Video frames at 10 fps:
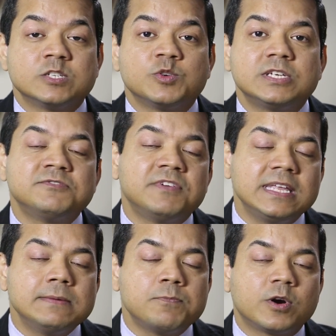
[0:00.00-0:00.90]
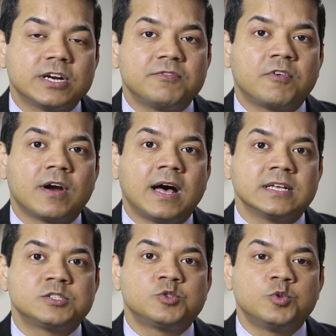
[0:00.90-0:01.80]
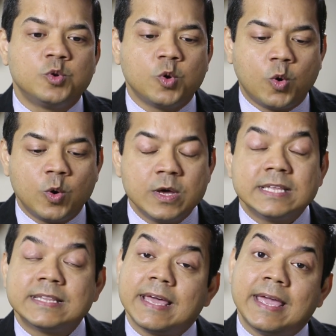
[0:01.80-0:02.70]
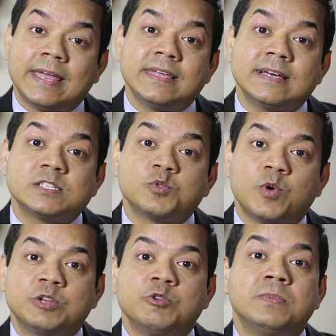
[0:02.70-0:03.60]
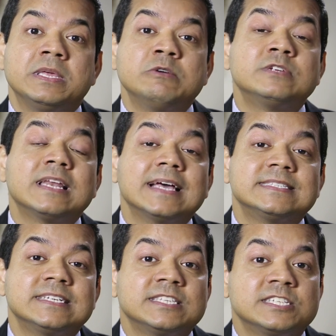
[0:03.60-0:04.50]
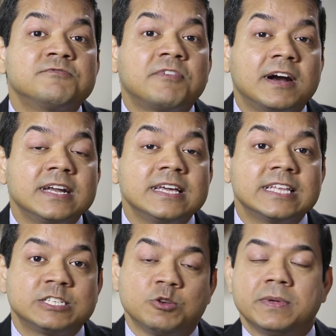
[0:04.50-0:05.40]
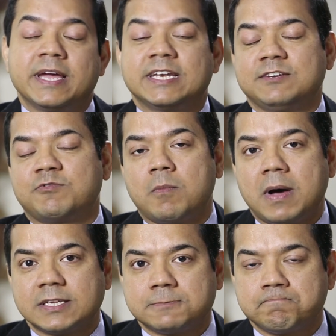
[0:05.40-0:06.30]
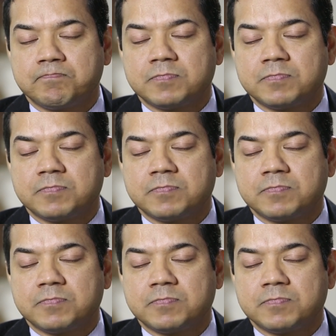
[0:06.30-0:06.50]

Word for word: So it is very important for us to know the areas where you will be utilizing this funding that you will be getting from us.